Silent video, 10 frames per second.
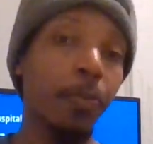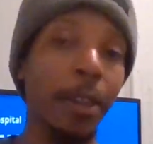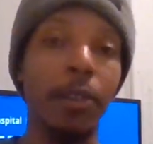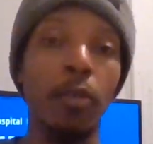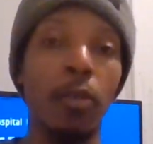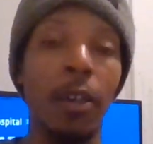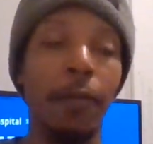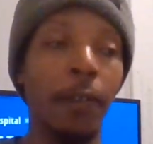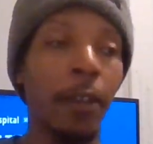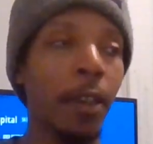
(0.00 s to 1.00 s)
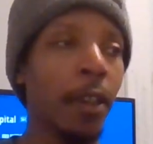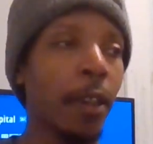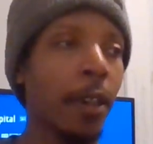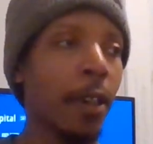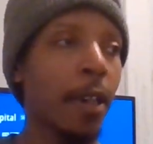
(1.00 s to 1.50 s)
pissed off
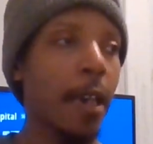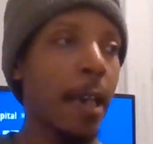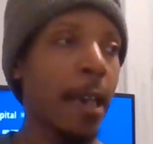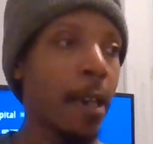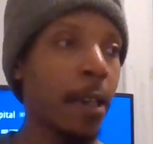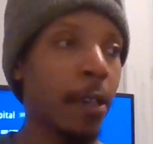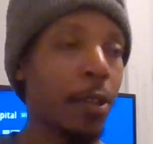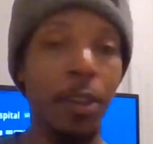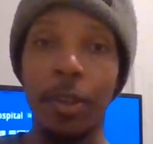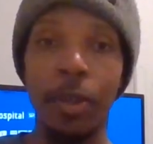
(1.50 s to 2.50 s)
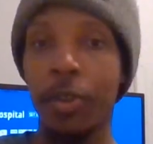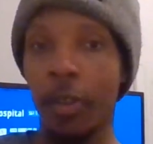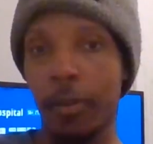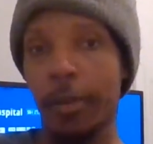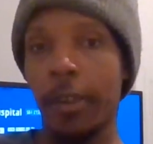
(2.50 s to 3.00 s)
and she's
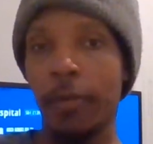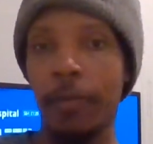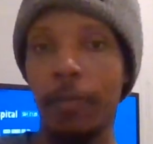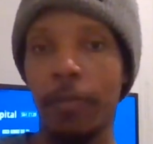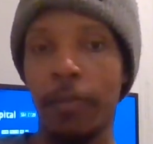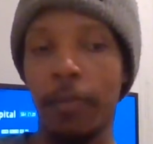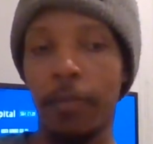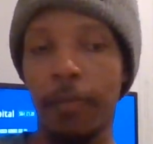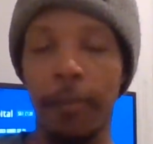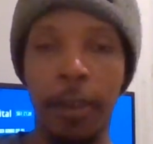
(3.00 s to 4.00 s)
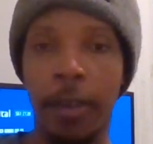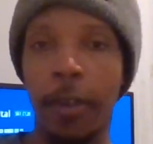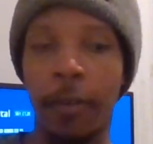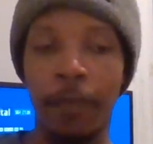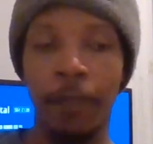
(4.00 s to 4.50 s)
insulted,
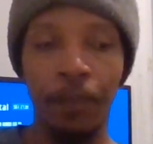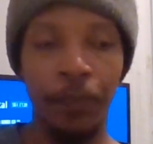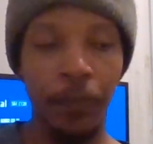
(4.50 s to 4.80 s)
lying